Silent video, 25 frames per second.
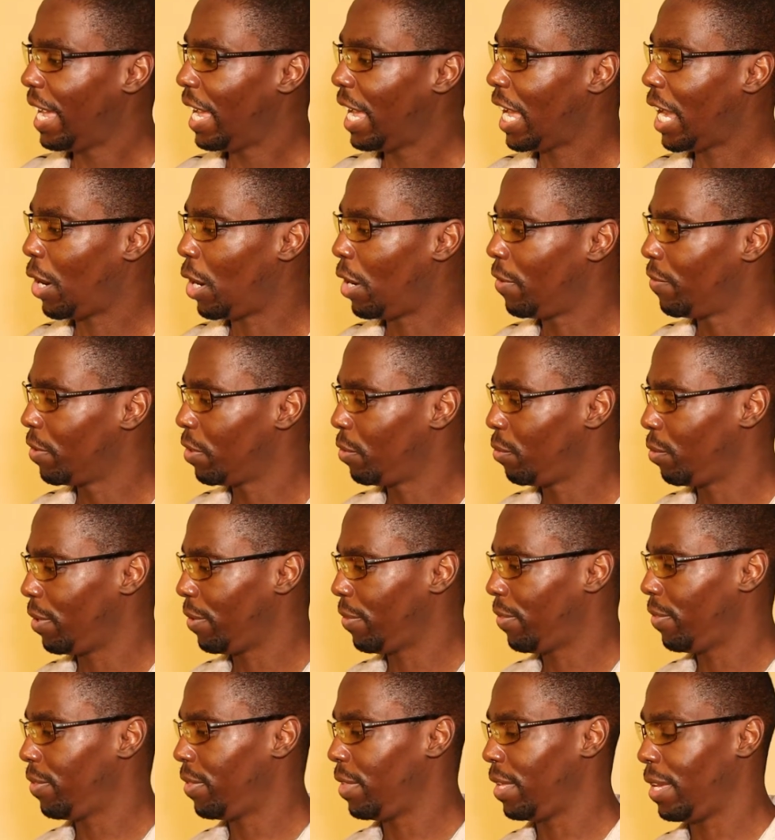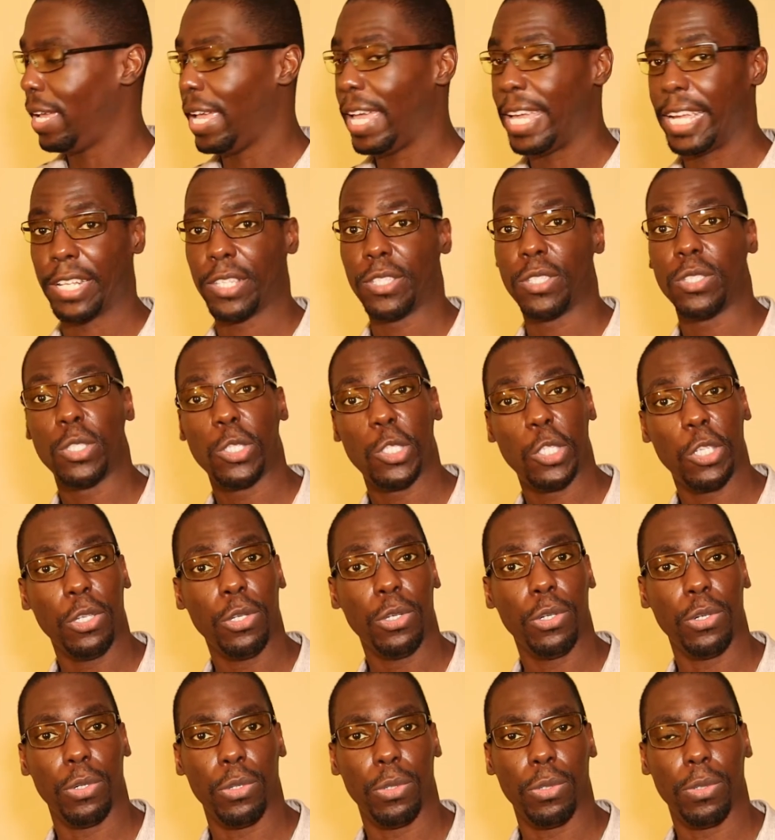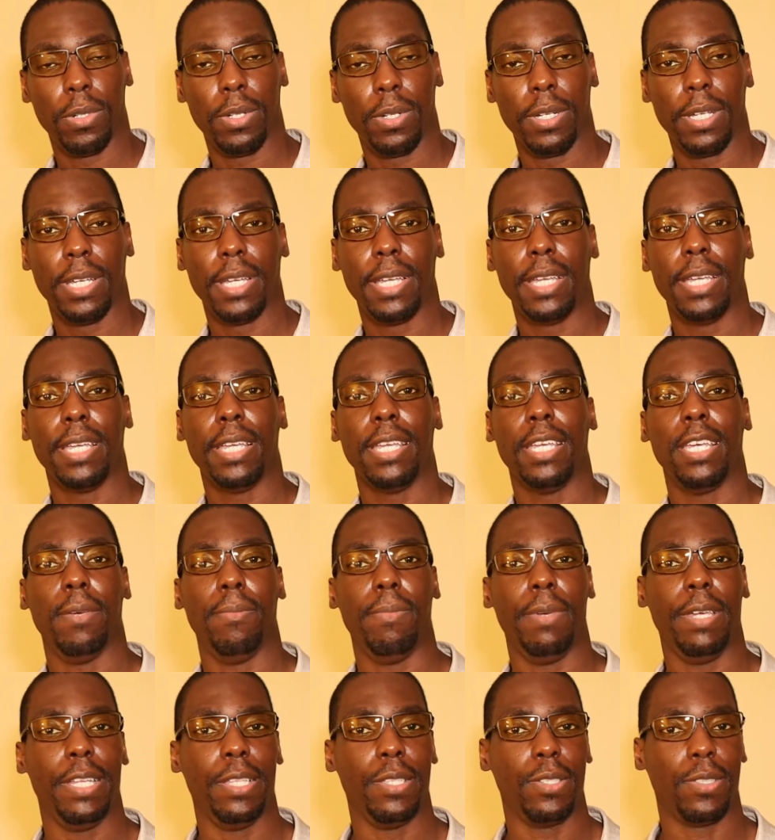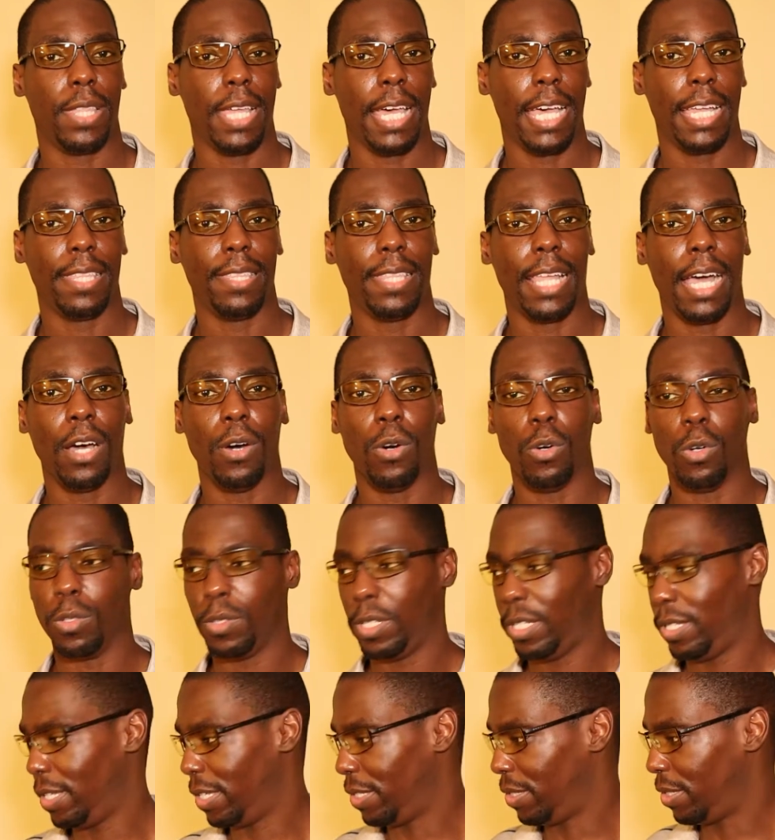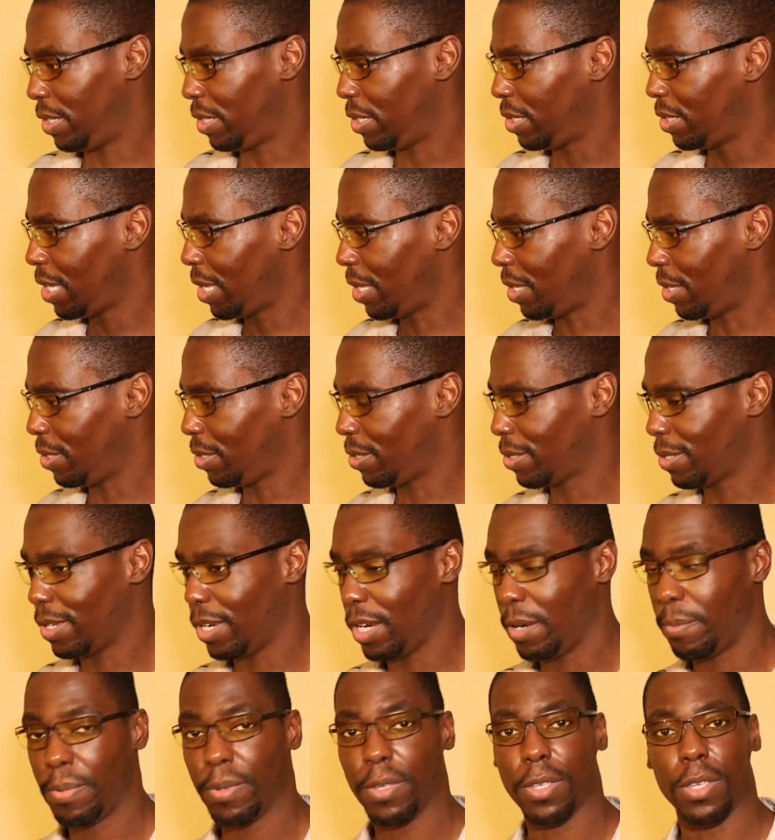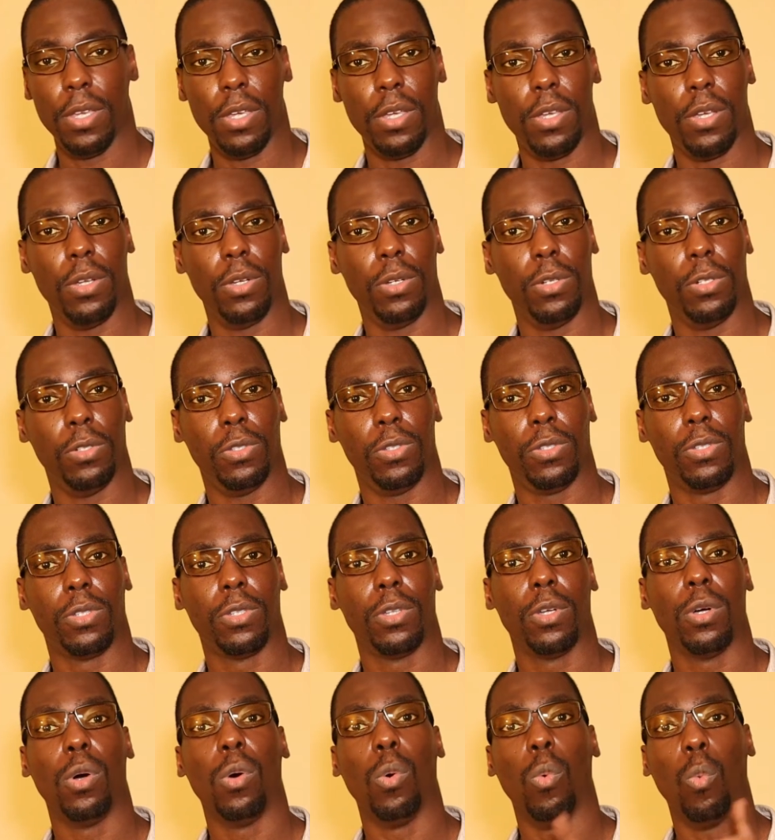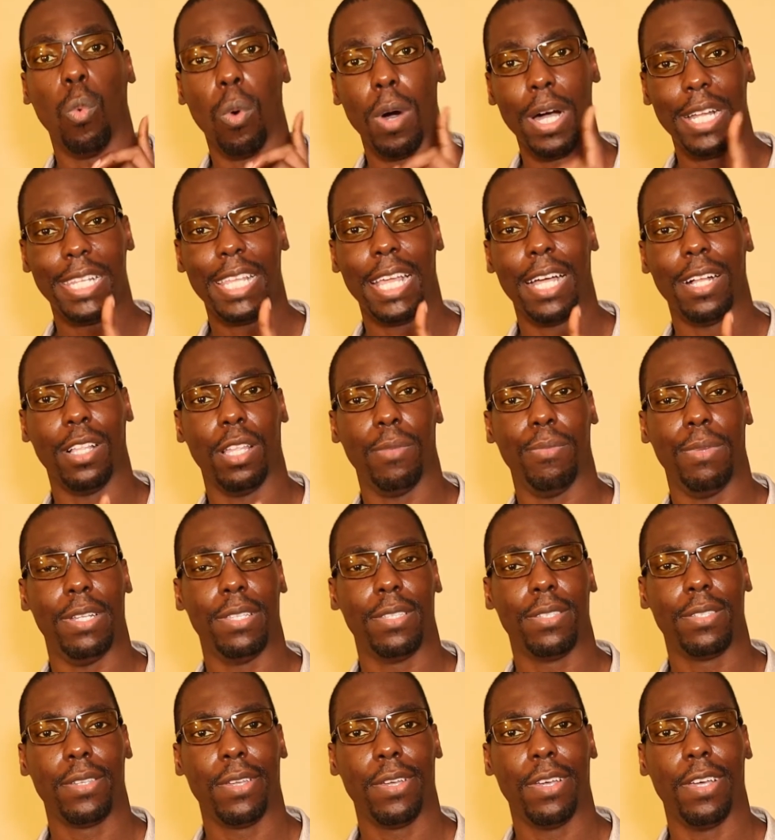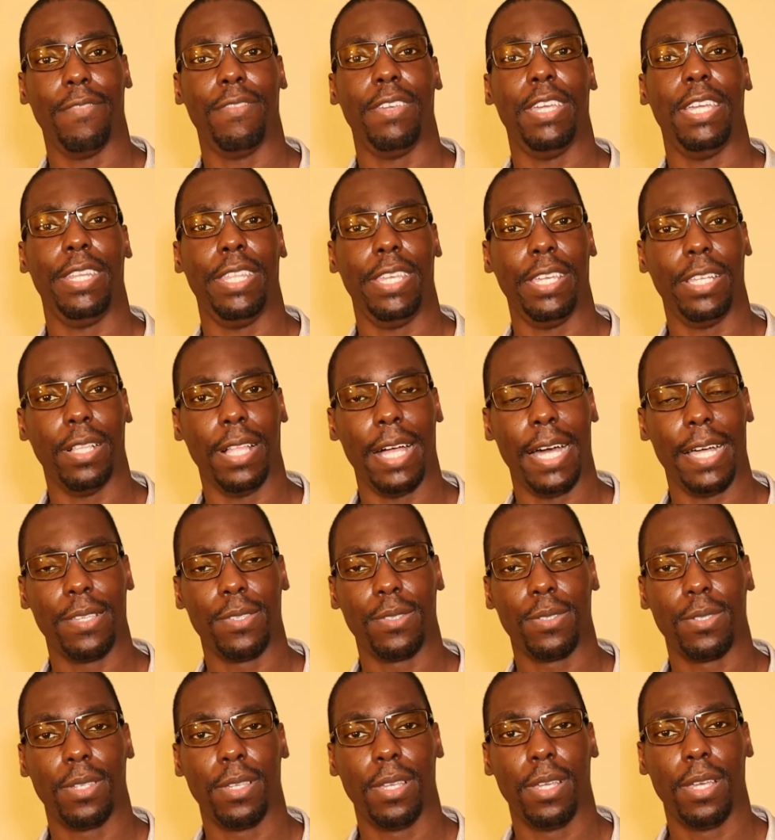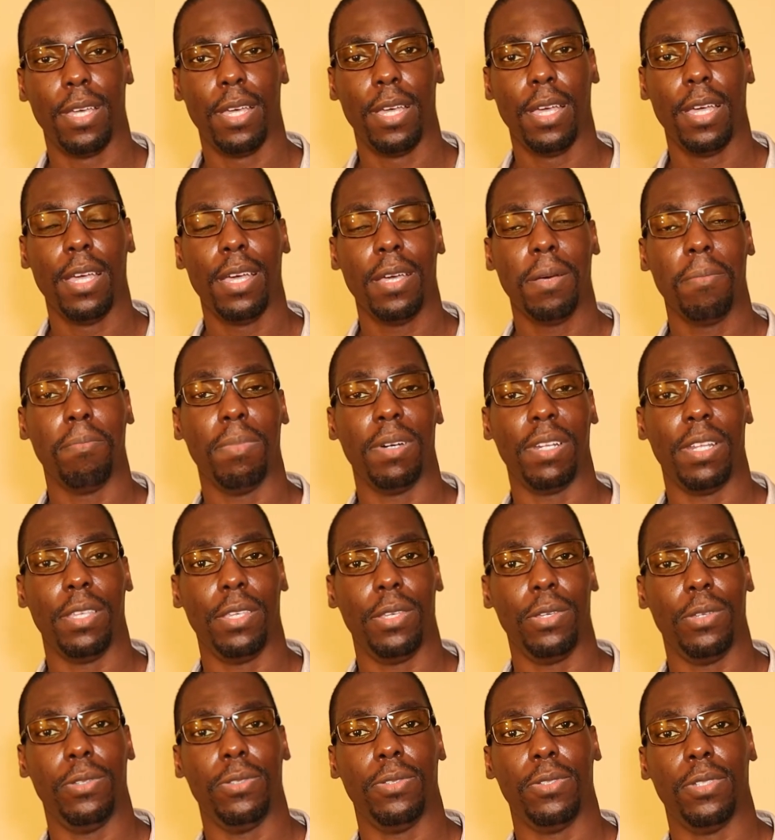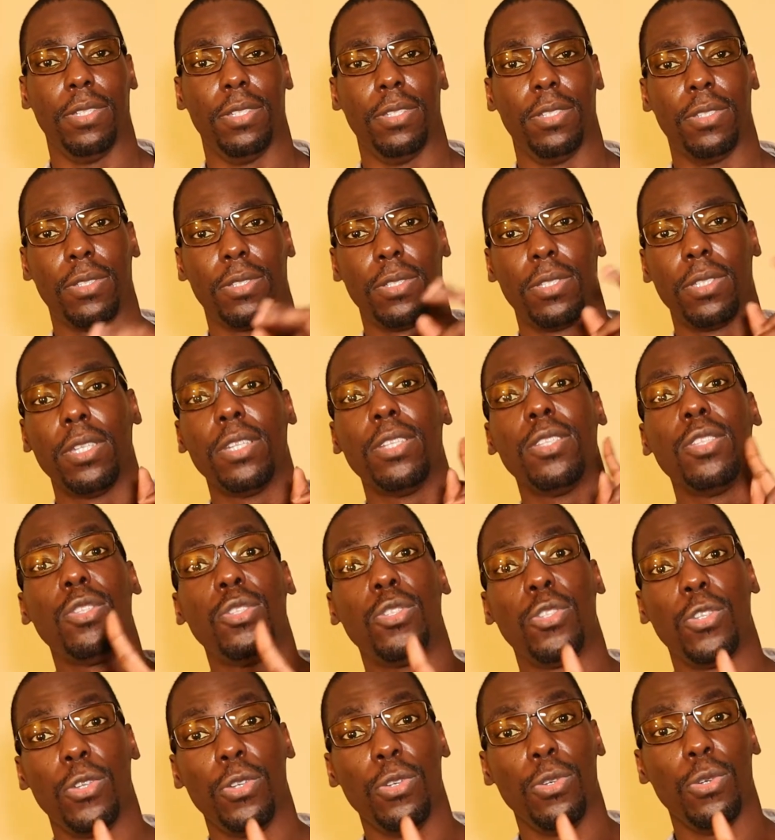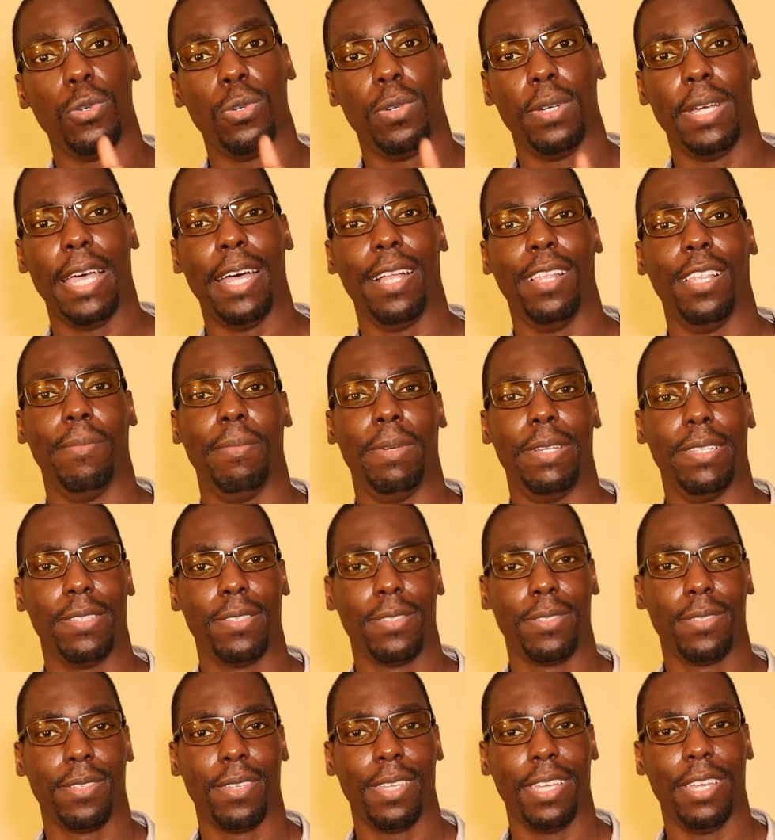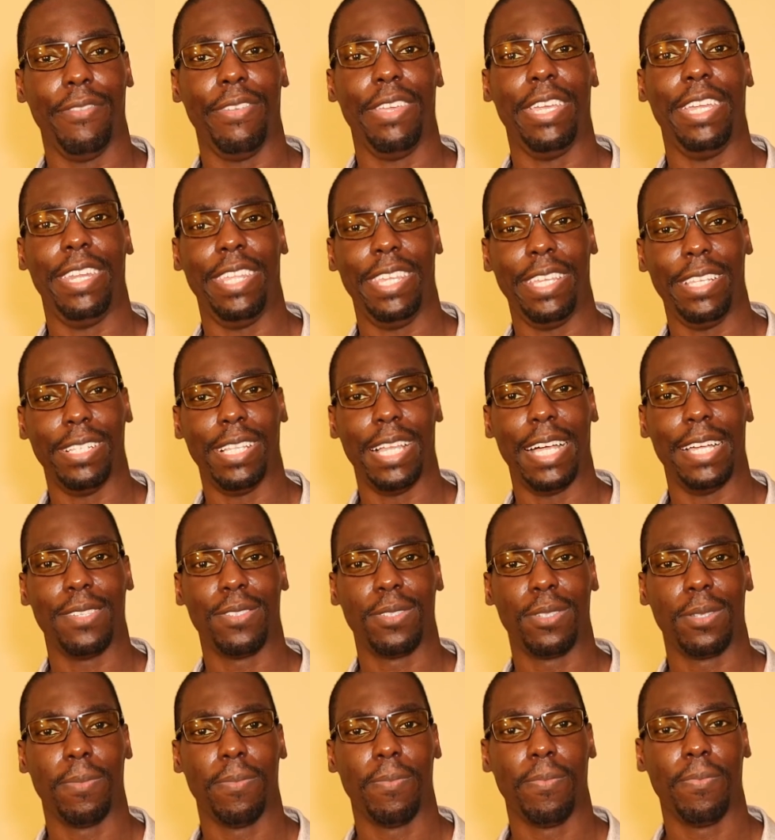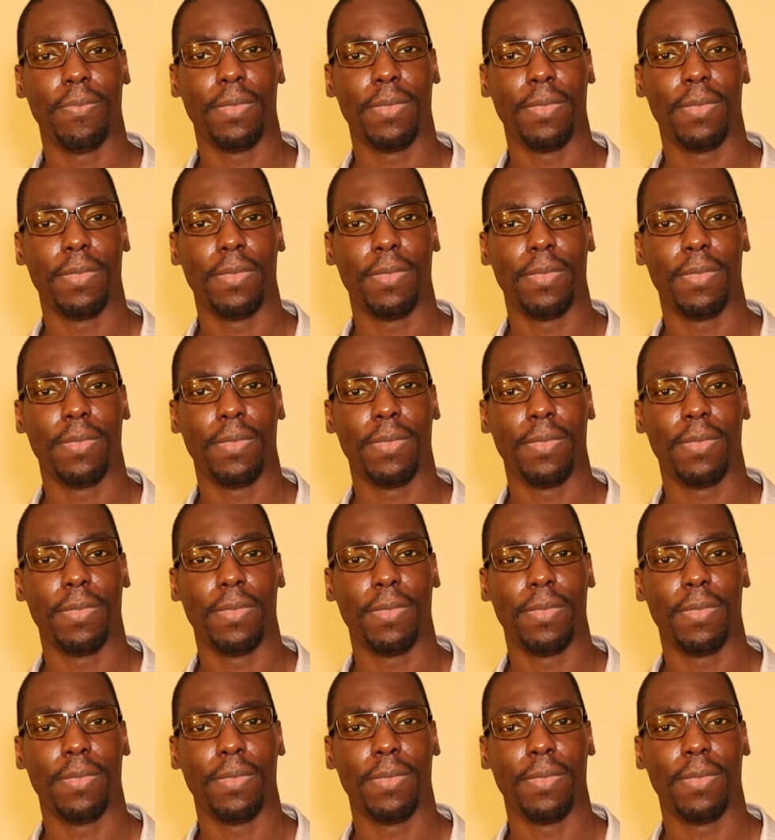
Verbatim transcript: However, with the X2, it means that not only does this telescope use one element of ED glass, but it uses two elements of ED glass,